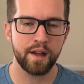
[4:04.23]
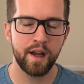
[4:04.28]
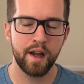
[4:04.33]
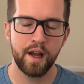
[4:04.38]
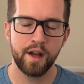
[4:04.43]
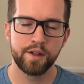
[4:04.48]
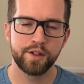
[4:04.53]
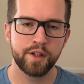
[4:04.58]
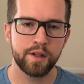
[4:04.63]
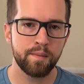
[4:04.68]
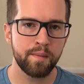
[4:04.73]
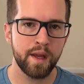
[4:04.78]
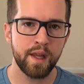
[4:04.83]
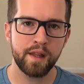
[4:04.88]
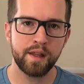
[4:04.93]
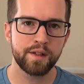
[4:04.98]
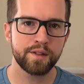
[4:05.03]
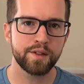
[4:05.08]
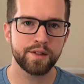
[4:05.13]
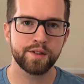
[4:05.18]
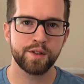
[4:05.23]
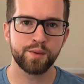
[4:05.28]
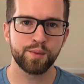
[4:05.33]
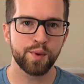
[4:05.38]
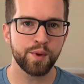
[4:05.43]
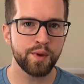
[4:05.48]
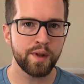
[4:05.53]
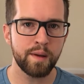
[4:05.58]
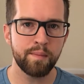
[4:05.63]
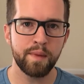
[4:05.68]
To me, this is a
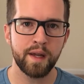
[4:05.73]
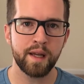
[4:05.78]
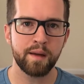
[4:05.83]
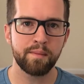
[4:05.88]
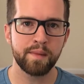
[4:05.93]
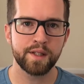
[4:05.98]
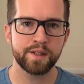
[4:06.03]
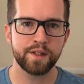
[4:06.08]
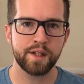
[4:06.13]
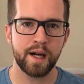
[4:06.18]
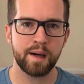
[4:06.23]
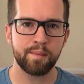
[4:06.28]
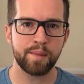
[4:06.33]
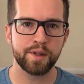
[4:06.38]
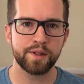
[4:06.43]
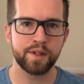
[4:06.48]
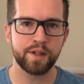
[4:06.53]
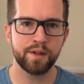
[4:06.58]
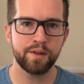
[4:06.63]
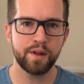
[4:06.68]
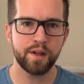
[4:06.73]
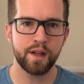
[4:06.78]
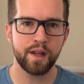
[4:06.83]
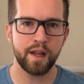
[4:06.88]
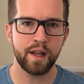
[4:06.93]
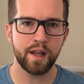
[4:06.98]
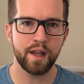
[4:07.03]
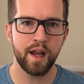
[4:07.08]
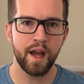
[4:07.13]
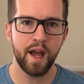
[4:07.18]
really big missed opportunity,
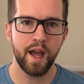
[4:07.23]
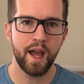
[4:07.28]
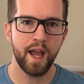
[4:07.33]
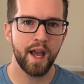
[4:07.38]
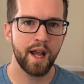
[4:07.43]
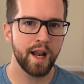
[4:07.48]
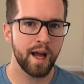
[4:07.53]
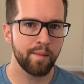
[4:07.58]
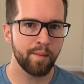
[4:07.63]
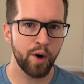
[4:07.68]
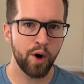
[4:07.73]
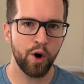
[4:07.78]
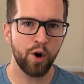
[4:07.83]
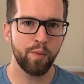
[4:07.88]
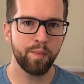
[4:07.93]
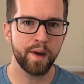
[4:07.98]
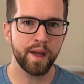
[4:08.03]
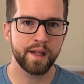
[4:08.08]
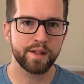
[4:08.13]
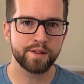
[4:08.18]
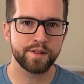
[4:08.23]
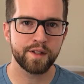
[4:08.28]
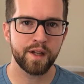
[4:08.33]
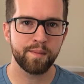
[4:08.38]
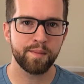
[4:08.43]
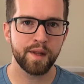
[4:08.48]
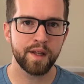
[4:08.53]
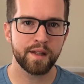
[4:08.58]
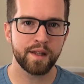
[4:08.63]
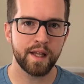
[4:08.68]
and I'm hoping it's
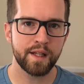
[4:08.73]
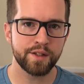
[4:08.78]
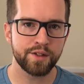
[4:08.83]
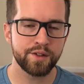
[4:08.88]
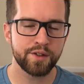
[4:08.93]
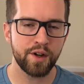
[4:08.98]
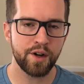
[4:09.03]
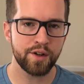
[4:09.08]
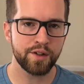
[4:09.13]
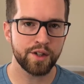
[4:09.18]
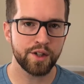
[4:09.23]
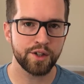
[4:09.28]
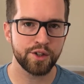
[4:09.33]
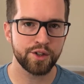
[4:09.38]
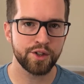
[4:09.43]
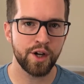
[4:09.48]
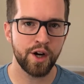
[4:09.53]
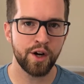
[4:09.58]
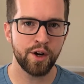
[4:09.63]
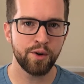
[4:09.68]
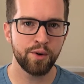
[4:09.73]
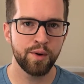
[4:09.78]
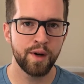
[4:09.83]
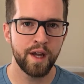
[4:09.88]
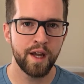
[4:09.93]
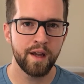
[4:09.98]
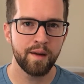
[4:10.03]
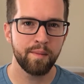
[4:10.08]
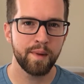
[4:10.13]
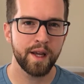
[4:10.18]
something they start to show,
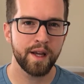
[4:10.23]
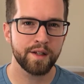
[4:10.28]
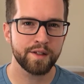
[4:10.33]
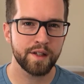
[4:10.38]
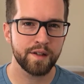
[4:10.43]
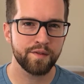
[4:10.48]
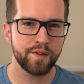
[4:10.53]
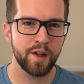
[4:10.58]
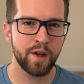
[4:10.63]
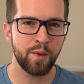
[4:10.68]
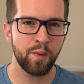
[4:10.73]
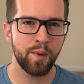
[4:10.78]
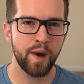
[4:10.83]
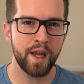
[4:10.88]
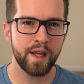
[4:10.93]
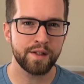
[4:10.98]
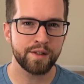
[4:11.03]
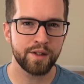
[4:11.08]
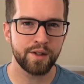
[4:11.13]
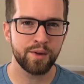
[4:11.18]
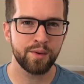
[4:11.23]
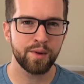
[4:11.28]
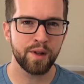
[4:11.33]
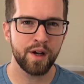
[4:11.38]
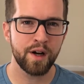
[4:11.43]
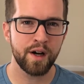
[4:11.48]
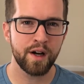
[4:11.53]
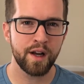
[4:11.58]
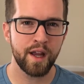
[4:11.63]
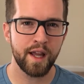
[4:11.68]
because if they wait too
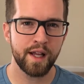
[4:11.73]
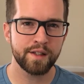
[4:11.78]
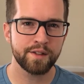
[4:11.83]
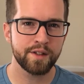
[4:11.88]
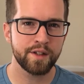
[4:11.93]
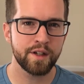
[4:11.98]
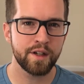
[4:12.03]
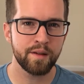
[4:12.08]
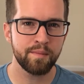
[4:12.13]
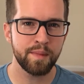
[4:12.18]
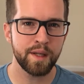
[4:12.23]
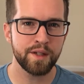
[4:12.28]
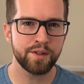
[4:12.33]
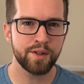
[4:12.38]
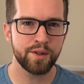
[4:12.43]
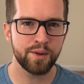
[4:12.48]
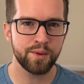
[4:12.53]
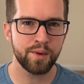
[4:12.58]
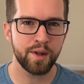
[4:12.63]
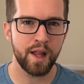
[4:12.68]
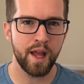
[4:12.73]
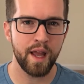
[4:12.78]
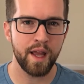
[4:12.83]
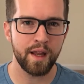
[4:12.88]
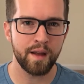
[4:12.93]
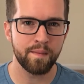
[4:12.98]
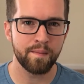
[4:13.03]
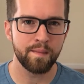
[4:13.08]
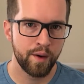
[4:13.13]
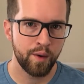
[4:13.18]
long, it's going to be too late.
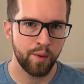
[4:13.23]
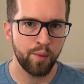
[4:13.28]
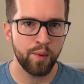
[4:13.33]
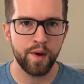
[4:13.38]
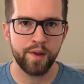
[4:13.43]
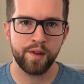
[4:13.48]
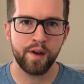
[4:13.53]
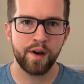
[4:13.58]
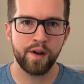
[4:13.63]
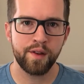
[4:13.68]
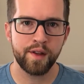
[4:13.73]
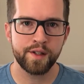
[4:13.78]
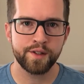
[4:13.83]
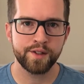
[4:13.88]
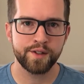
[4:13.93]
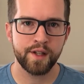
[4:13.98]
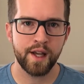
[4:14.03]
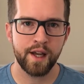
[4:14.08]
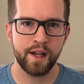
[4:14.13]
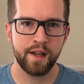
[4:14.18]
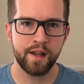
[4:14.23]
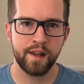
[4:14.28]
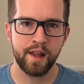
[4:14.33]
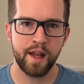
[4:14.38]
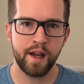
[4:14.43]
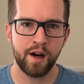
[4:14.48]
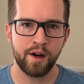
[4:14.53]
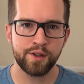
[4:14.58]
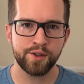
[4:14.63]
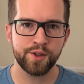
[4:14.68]
With all this said, they
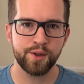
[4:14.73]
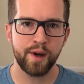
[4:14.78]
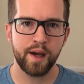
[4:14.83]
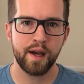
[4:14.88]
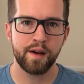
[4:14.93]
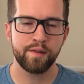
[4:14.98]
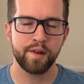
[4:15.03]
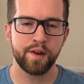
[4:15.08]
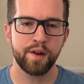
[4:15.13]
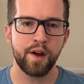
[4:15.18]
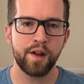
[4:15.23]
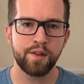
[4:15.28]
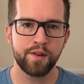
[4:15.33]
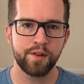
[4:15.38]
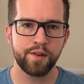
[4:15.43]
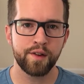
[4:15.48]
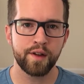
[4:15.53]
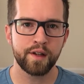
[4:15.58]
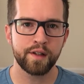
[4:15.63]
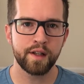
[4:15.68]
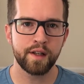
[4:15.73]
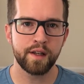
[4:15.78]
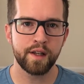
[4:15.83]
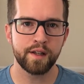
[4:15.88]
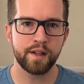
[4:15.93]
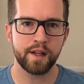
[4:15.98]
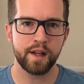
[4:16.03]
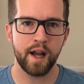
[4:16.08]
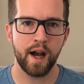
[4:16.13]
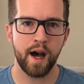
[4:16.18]
also have another thing they need
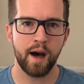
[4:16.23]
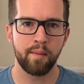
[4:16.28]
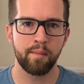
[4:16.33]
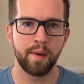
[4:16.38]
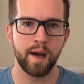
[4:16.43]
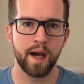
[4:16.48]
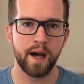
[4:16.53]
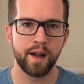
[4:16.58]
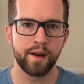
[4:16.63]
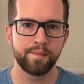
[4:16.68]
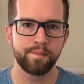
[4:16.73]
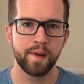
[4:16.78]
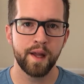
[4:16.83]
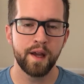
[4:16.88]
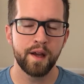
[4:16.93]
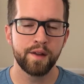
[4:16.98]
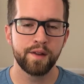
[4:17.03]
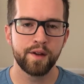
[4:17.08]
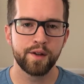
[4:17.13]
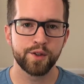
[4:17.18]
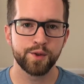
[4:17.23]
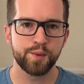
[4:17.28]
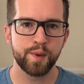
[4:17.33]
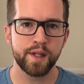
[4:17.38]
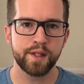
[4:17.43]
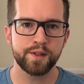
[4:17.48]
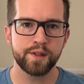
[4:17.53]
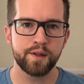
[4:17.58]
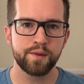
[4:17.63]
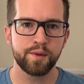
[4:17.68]
to combat. There's
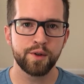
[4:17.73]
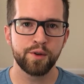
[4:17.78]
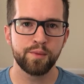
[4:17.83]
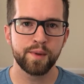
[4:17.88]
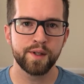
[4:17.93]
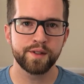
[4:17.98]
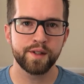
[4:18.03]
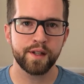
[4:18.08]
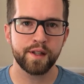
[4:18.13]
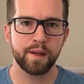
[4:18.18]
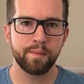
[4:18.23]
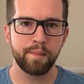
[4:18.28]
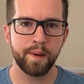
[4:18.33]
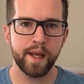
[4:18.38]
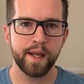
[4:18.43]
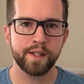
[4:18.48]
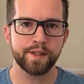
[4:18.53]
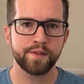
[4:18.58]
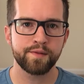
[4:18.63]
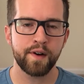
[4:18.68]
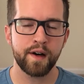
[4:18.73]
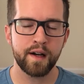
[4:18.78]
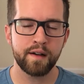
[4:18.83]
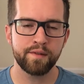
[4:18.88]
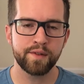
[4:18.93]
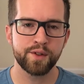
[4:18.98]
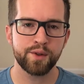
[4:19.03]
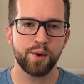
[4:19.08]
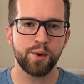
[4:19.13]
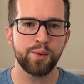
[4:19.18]
recent rumors that the PS5
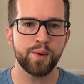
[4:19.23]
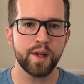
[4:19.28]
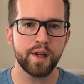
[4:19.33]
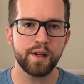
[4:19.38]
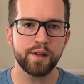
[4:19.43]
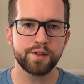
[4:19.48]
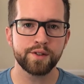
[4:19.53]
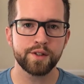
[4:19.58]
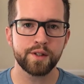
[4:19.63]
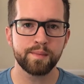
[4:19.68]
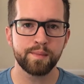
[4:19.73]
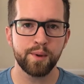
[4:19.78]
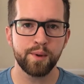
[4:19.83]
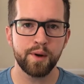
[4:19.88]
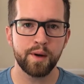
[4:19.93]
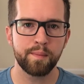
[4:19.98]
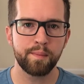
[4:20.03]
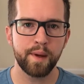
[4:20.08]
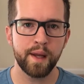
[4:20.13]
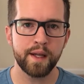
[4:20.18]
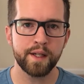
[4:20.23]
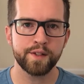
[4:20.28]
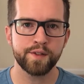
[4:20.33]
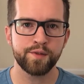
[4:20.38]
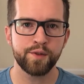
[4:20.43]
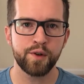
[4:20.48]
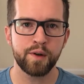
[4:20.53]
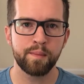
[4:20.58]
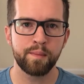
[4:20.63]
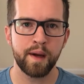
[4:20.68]
is only going to support
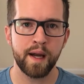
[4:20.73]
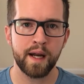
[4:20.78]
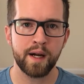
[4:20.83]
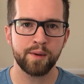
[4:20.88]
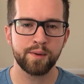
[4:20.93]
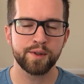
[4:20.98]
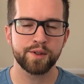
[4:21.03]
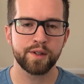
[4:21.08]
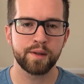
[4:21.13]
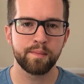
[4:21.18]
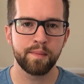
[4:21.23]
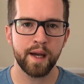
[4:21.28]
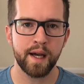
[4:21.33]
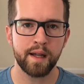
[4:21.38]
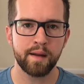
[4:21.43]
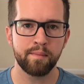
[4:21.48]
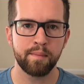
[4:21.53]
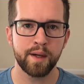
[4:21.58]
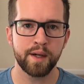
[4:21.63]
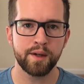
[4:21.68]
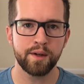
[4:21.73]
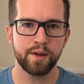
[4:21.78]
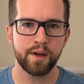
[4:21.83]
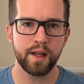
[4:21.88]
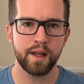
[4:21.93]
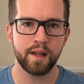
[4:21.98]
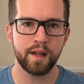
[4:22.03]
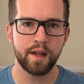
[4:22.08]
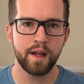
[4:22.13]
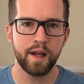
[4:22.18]
PS4 backwards compatibility.
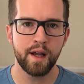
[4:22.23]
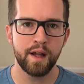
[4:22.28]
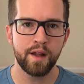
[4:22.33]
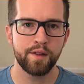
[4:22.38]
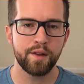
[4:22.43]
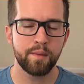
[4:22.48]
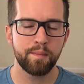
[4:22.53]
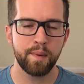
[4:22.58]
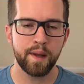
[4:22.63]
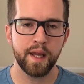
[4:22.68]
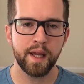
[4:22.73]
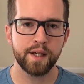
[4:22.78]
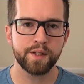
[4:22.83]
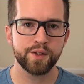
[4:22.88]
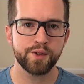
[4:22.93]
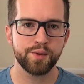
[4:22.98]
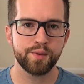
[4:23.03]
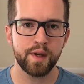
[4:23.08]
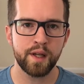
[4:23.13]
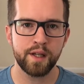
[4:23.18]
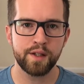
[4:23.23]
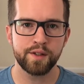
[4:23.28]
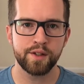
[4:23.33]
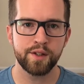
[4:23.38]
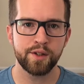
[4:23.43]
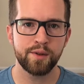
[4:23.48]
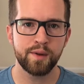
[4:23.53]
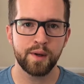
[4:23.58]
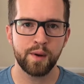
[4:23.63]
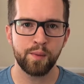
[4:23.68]
The PS3,
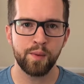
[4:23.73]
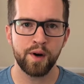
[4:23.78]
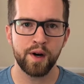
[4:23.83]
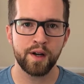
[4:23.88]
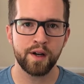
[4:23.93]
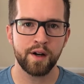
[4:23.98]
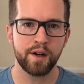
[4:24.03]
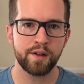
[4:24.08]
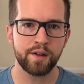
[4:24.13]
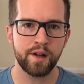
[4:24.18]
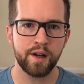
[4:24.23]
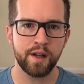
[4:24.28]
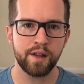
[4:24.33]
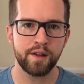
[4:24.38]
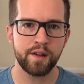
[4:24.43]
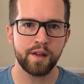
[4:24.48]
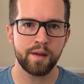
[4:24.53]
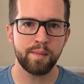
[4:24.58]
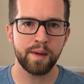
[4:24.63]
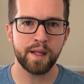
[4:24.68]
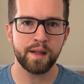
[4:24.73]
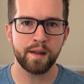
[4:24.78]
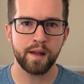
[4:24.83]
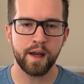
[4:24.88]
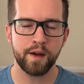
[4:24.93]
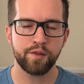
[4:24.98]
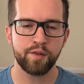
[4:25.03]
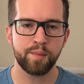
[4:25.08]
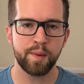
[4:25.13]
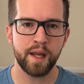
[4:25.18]
2, and 1 are likely to be
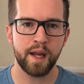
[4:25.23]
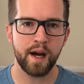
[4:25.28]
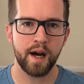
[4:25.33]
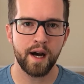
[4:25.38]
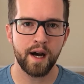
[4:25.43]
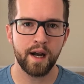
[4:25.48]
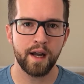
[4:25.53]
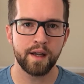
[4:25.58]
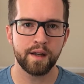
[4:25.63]
left behind.